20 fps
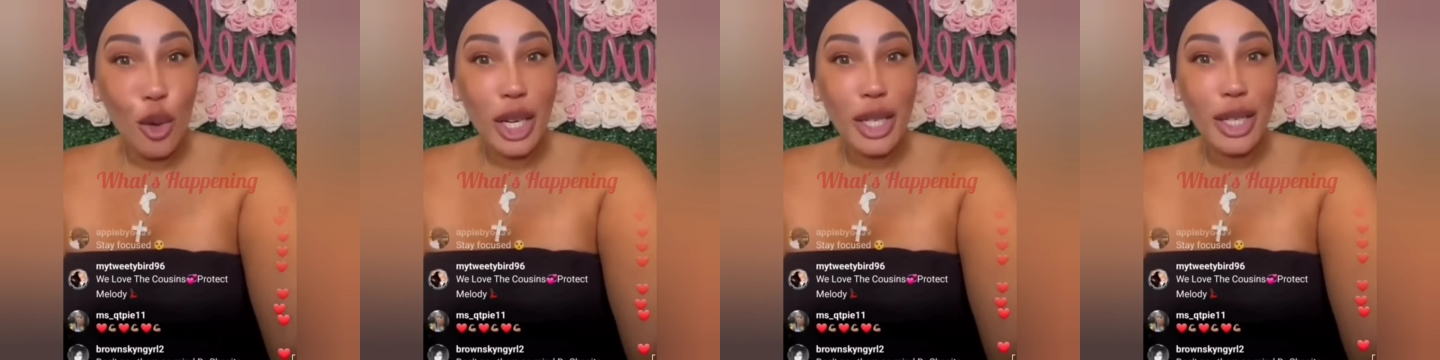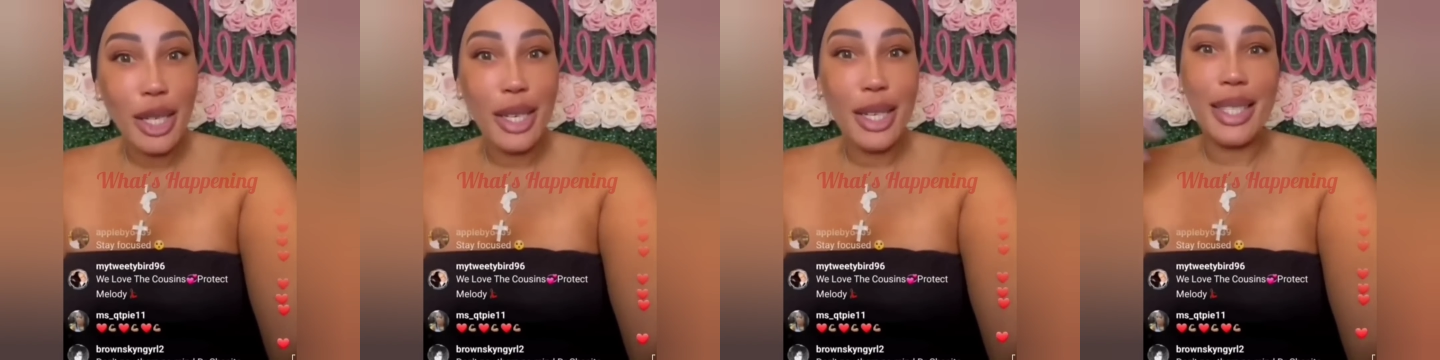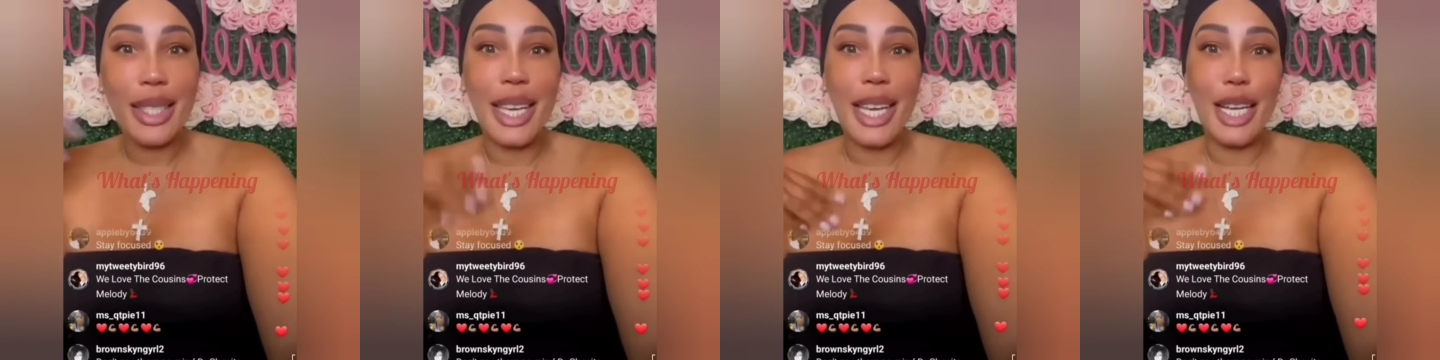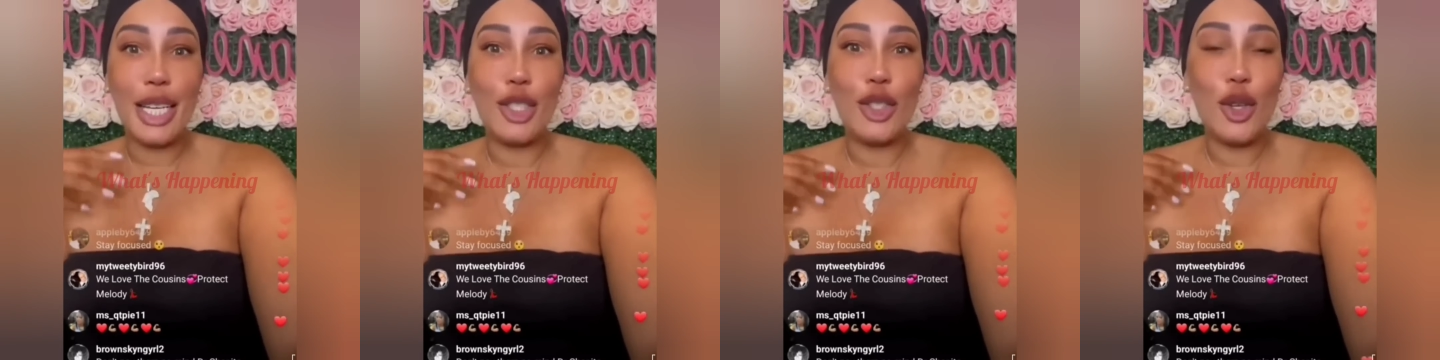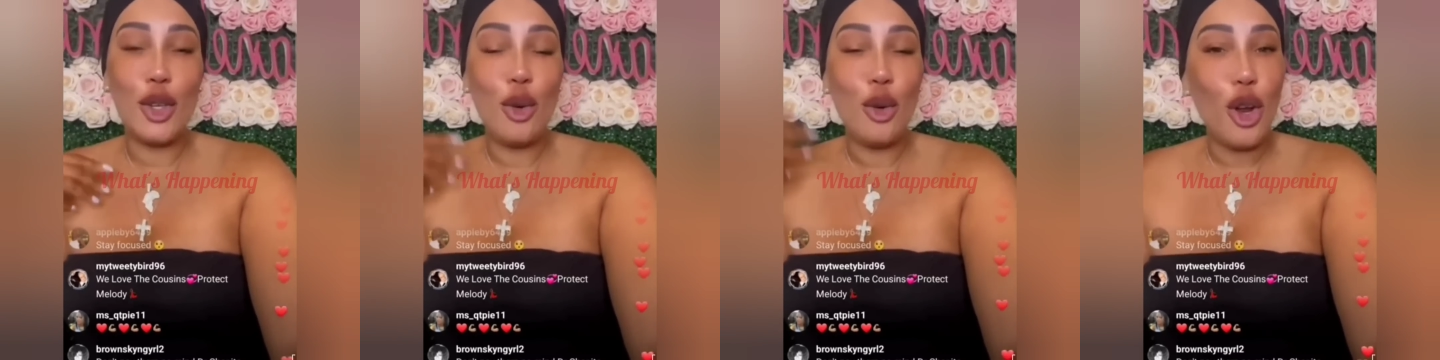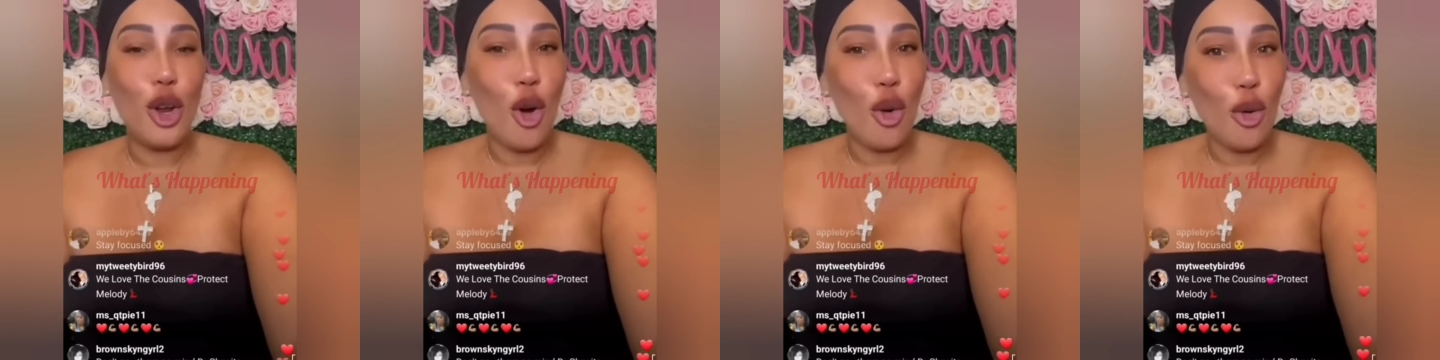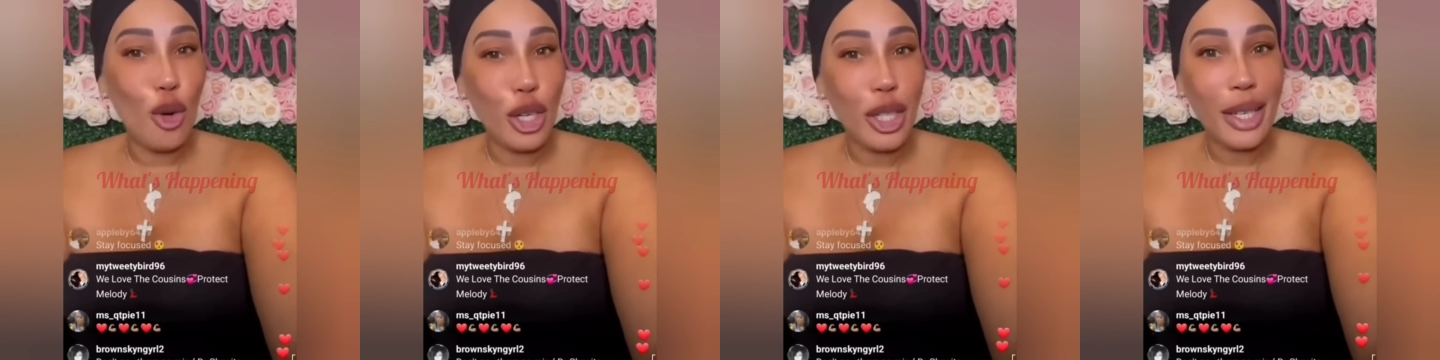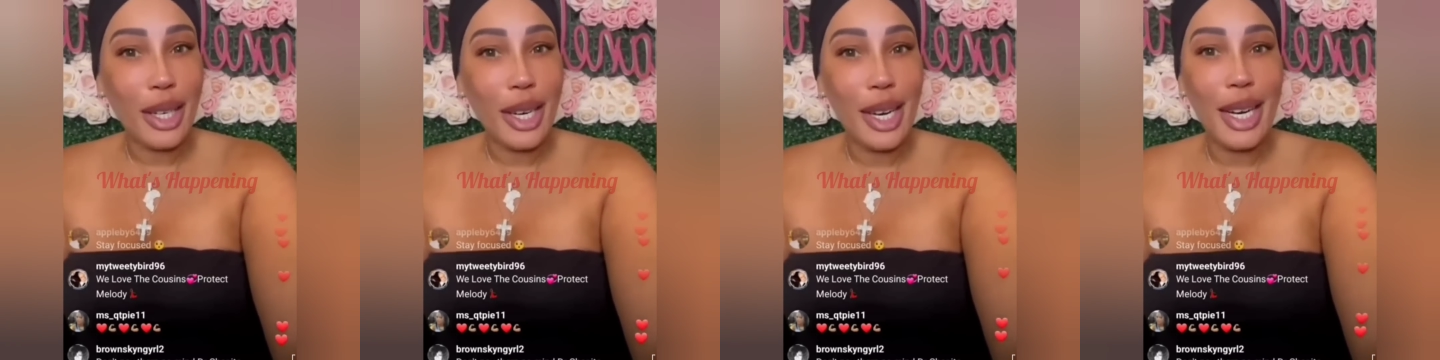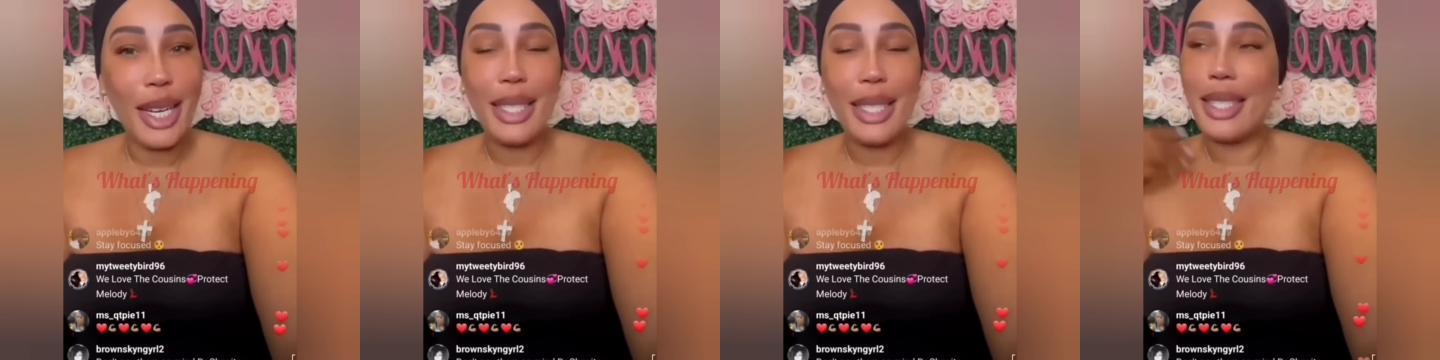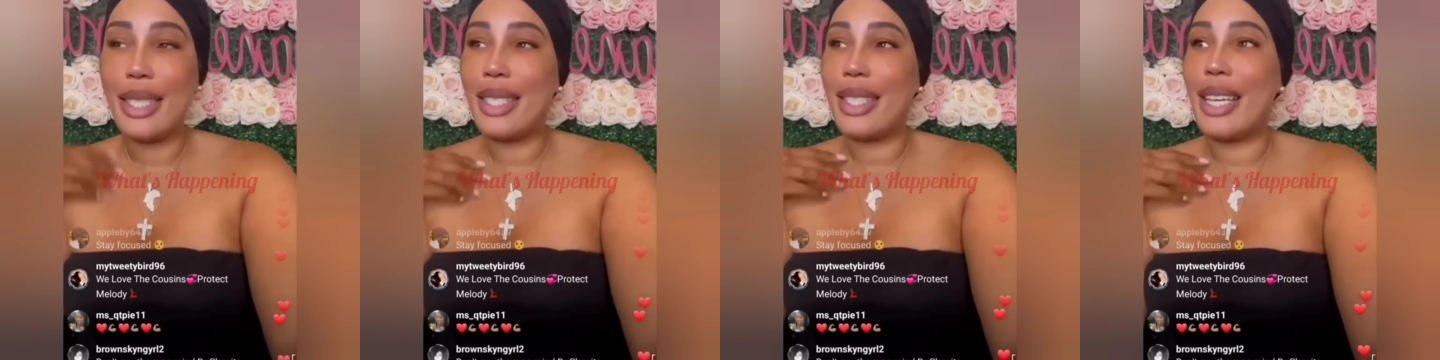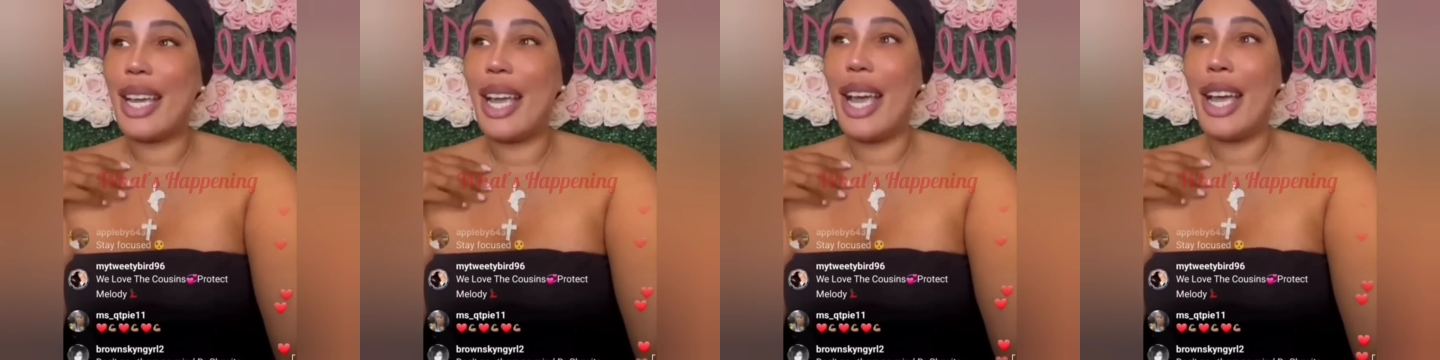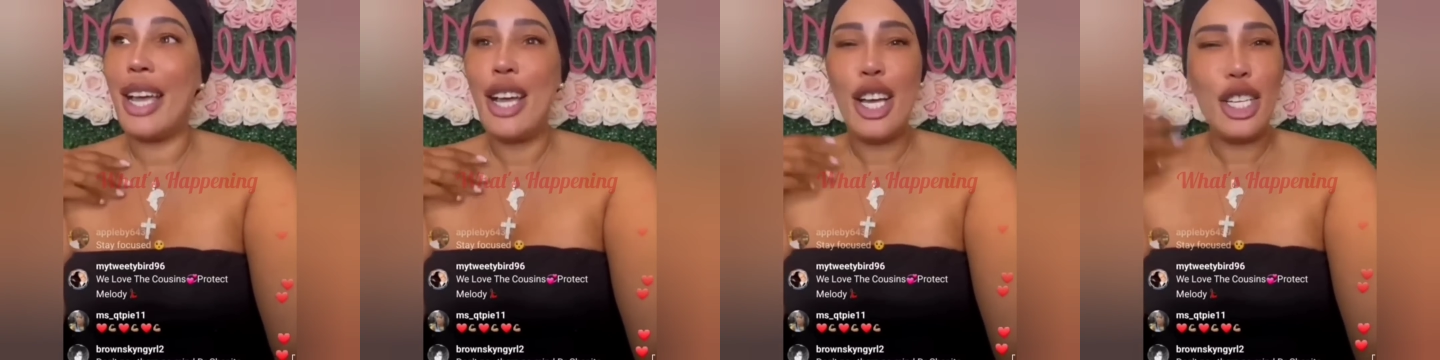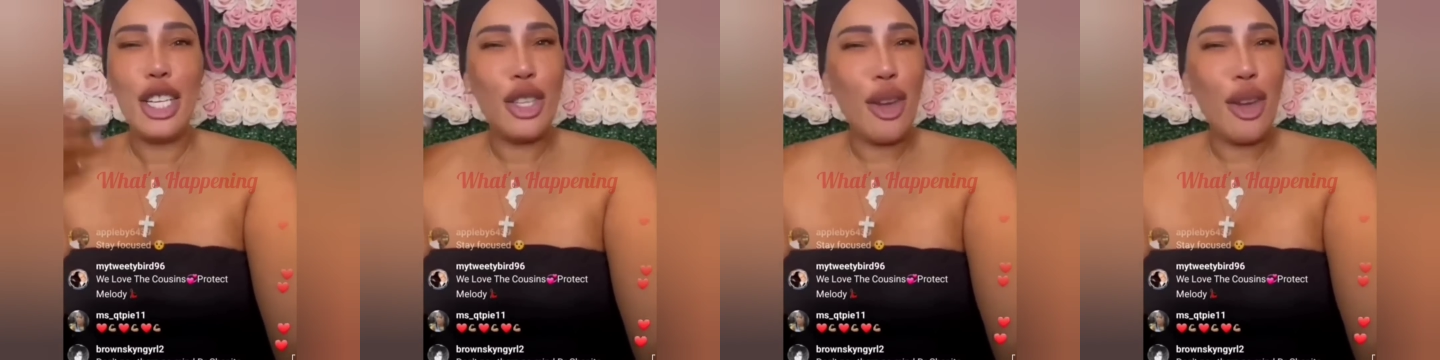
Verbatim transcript: one of the things too, though, what the cousins said.